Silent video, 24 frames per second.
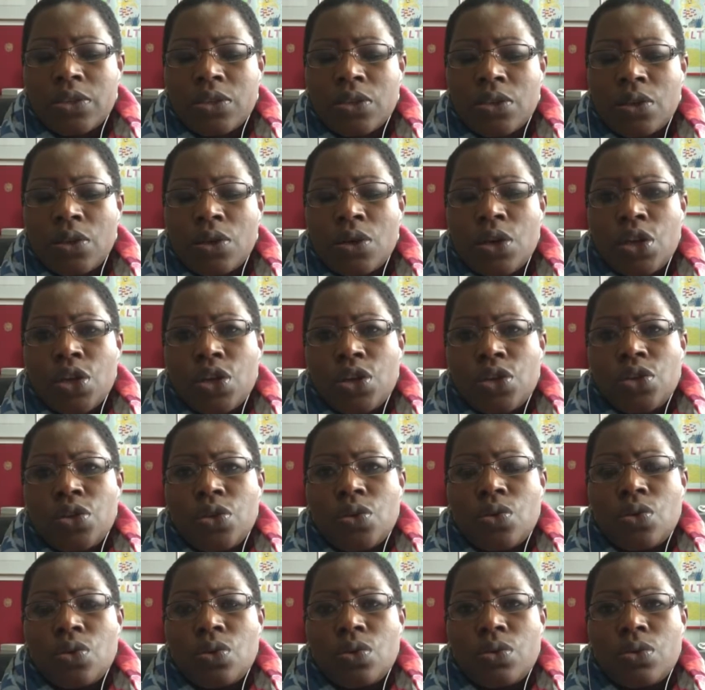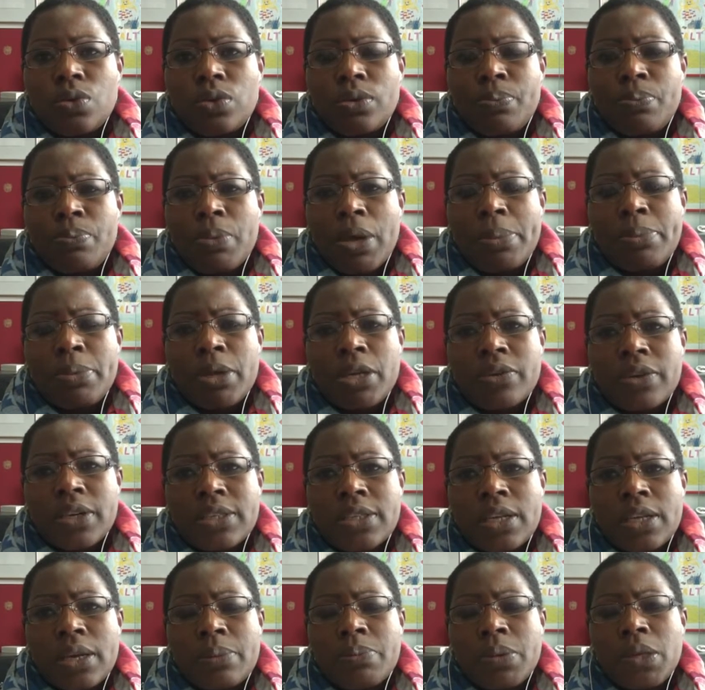
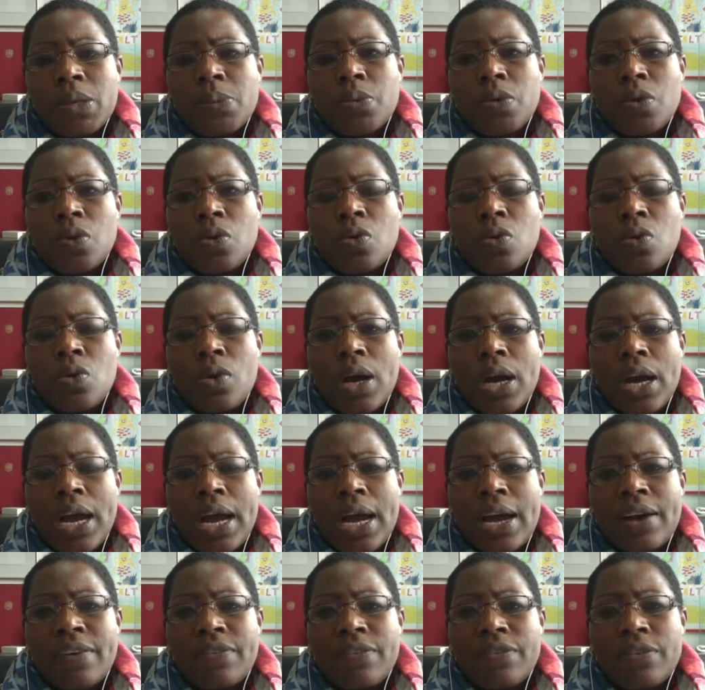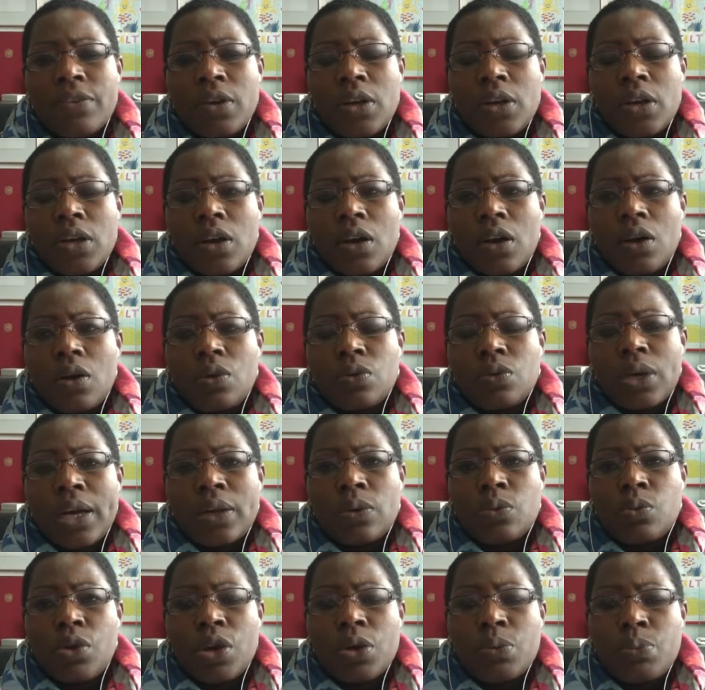Immigrants are people who have,
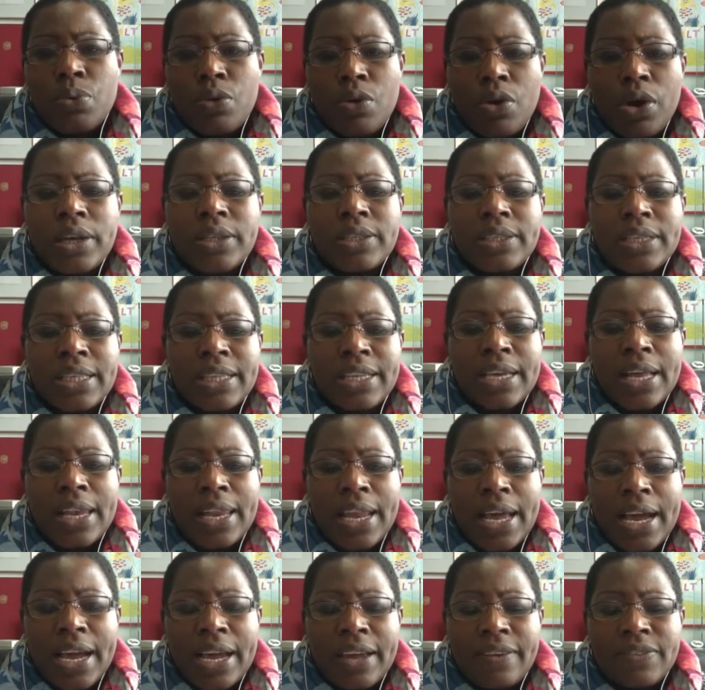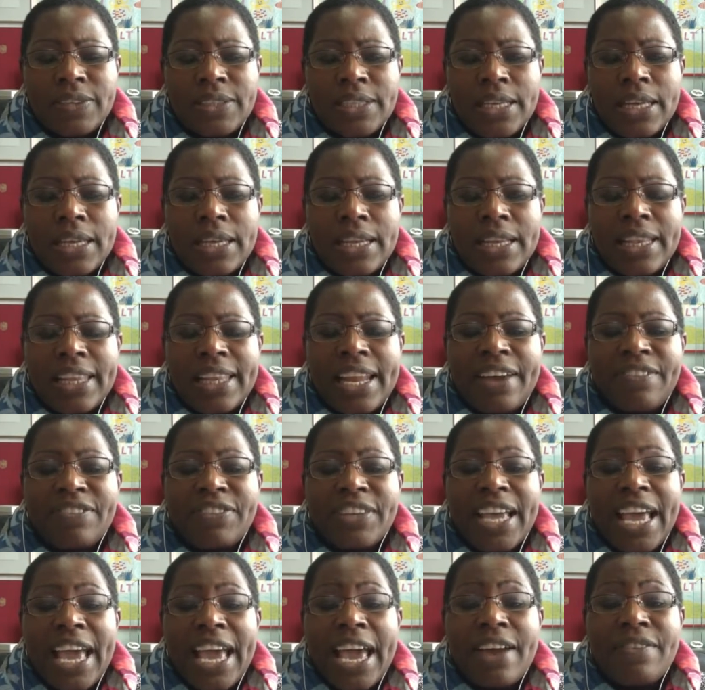at one point in their lives,
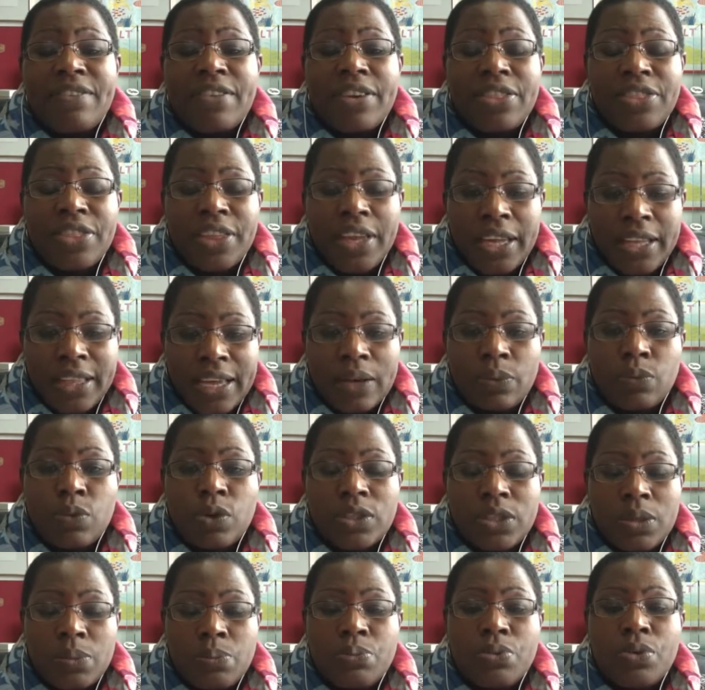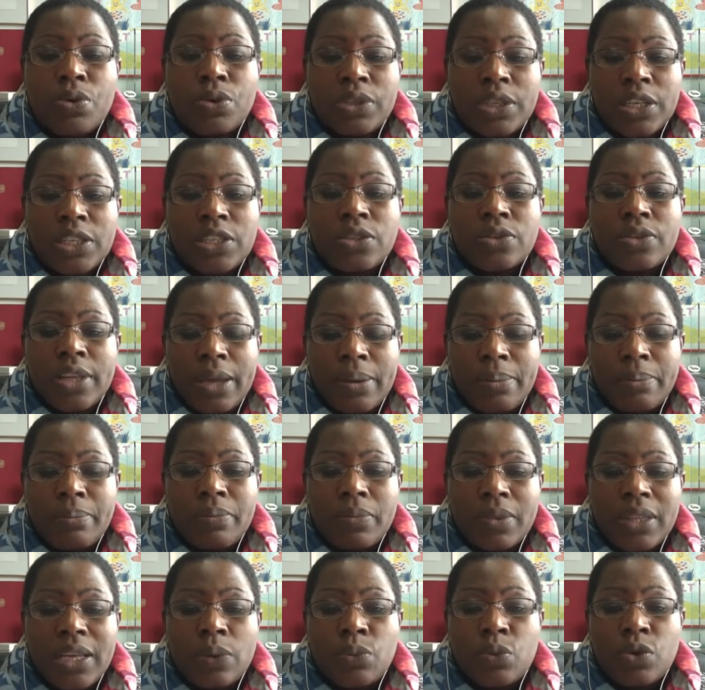left everything that was important to
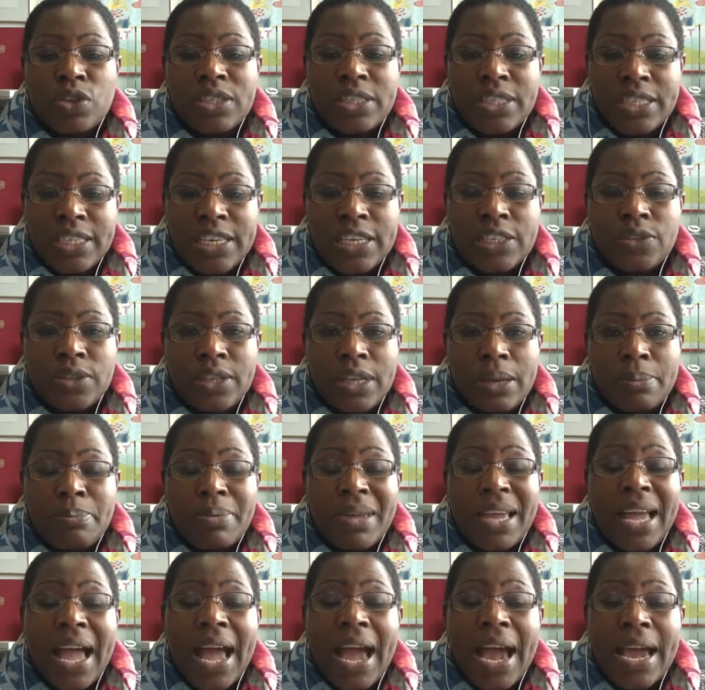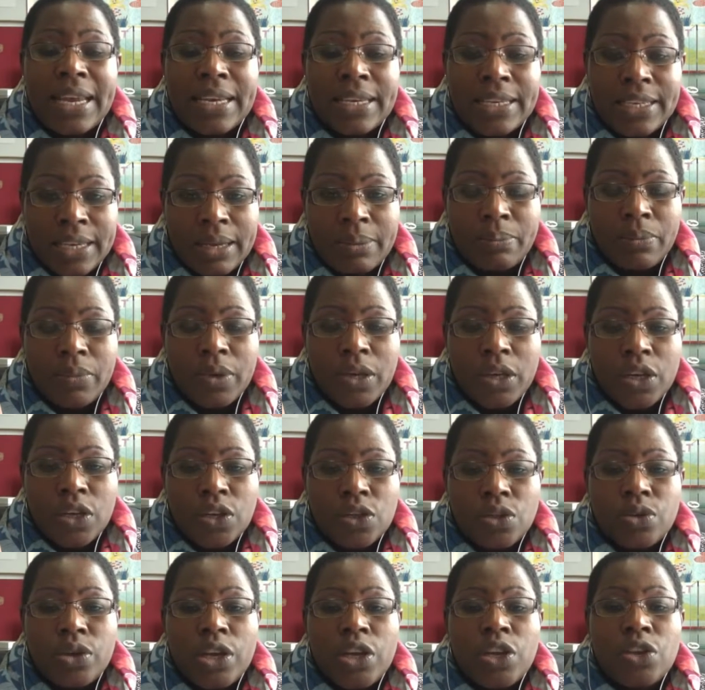them, that was dear to them, behind them
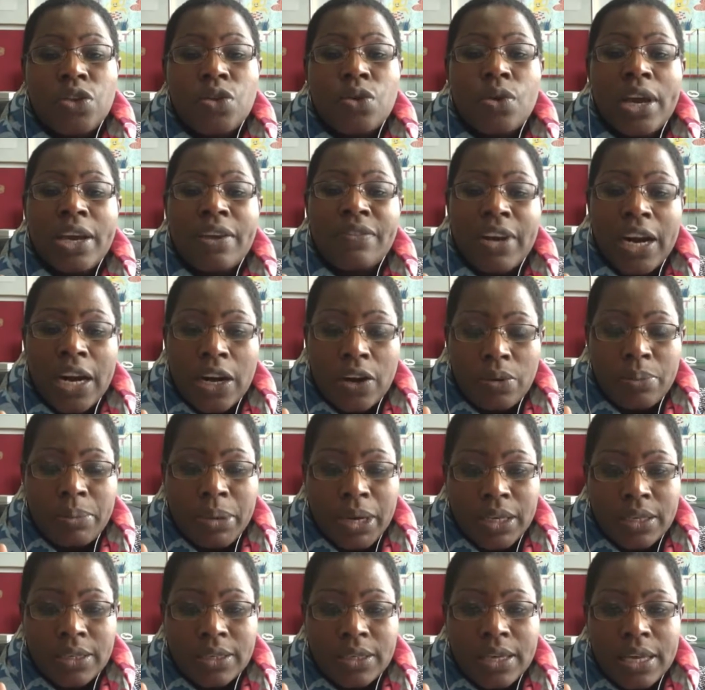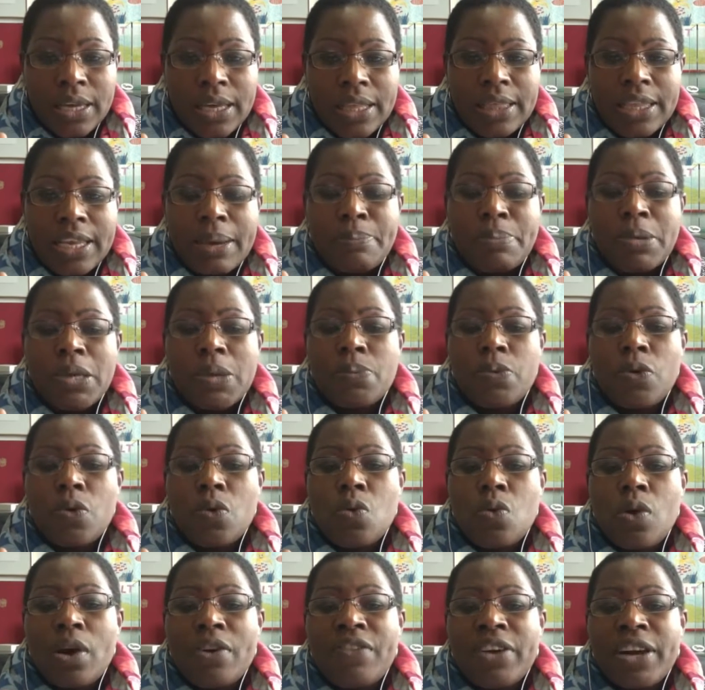to a new environment. They are people
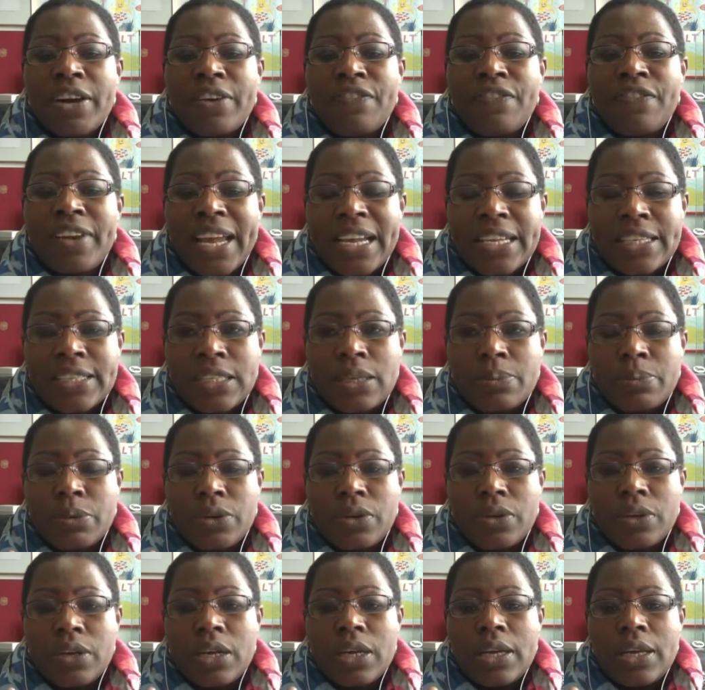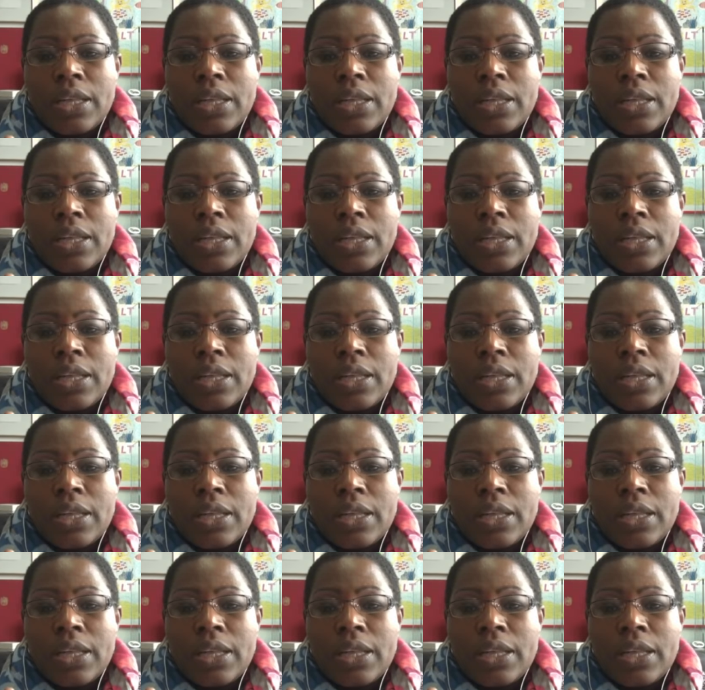who are very flexible.